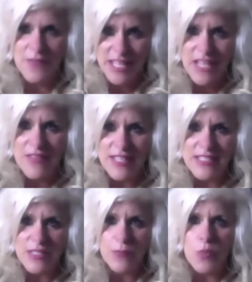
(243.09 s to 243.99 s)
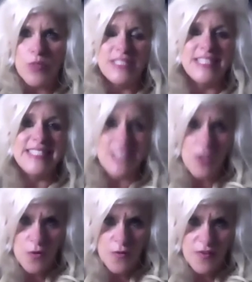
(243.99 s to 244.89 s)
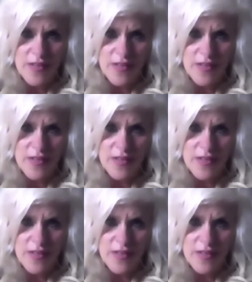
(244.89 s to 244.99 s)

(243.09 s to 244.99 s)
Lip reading: forgiveness is important to self